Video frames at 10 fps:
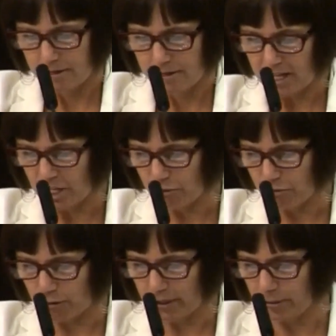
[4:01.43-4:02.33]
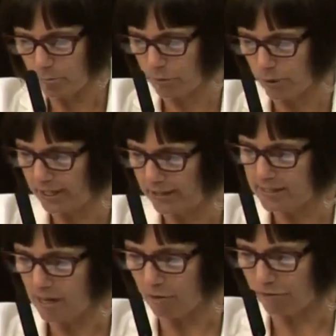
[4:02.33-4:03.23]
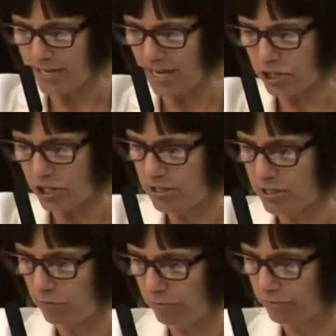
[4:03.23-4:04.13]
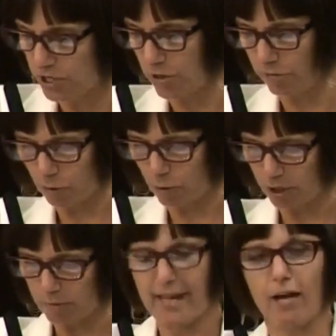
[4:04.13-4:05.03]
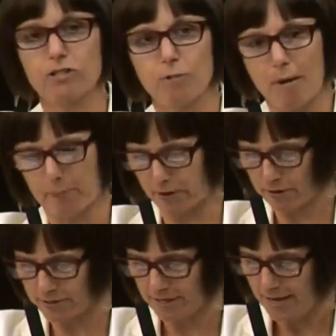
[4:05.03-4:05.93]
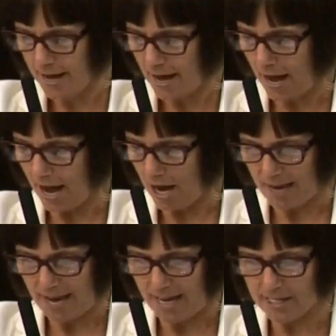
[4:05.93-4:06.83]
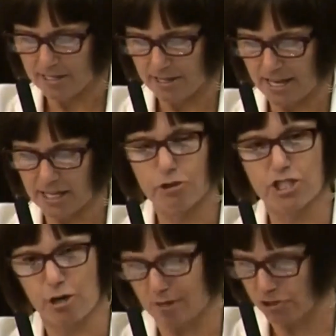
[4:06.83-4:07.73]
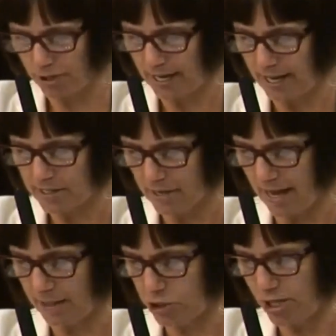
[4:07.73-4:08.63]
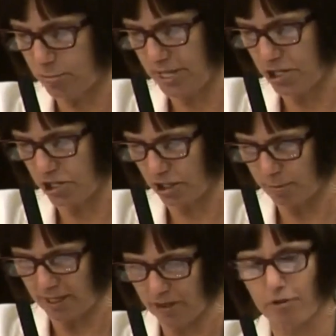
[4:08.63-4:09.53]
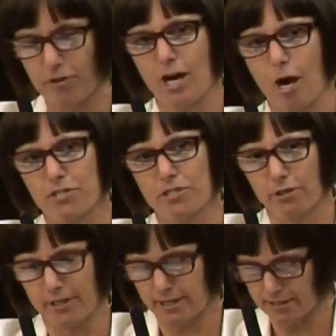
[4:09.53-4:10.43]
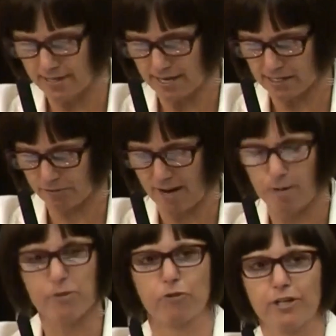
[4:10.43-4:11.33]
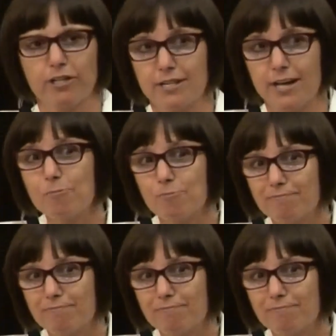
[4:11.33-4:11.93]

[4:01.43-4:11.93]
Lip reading: Thank you for bringing this conversation to the fore with council members, and thank you, Chair Rodriguez and the Transportation Committee for the opportunity to testify before you today.